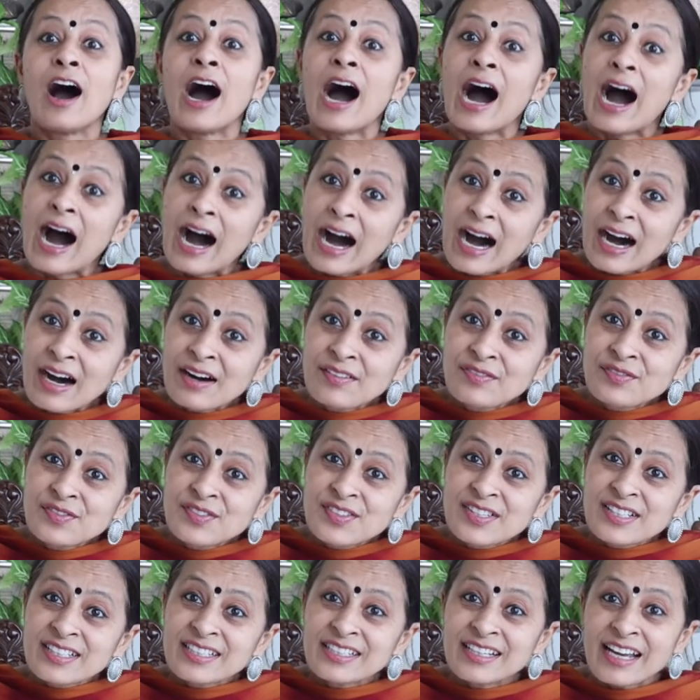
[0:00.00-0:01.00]
halves
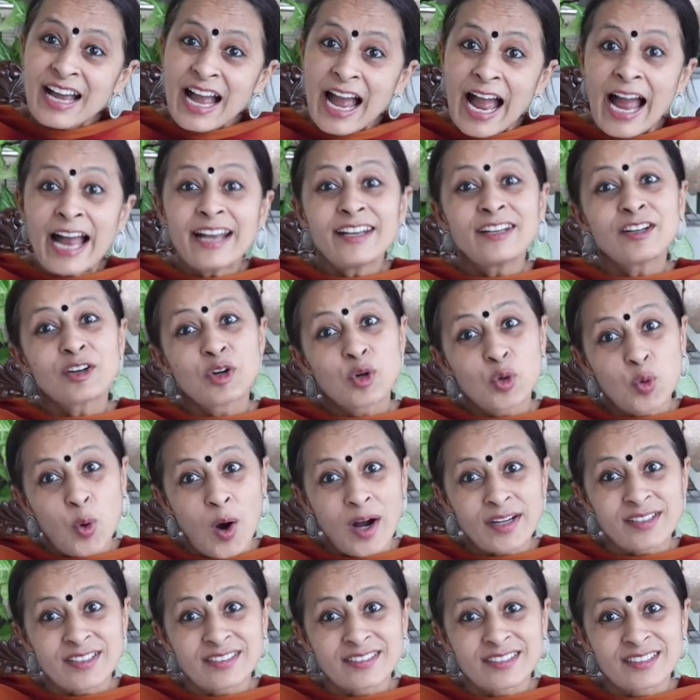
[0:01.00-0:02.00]
and
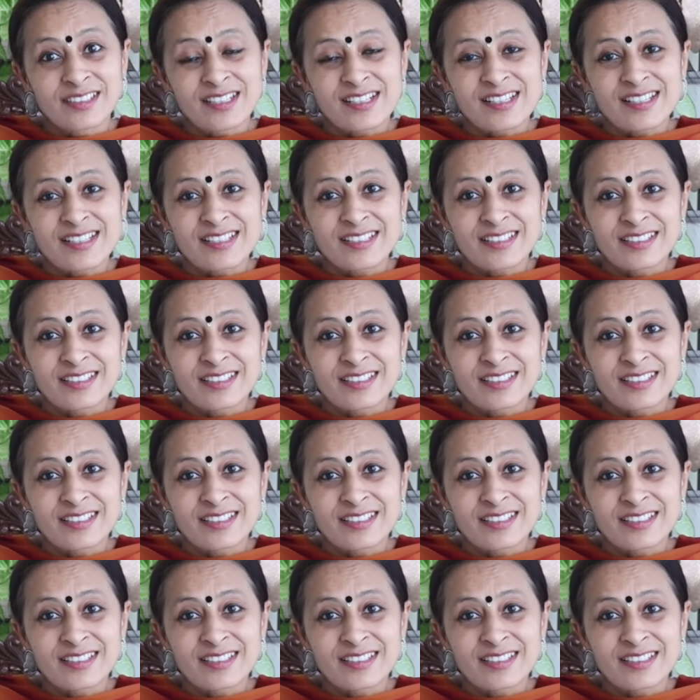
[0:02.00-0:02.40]
quarters.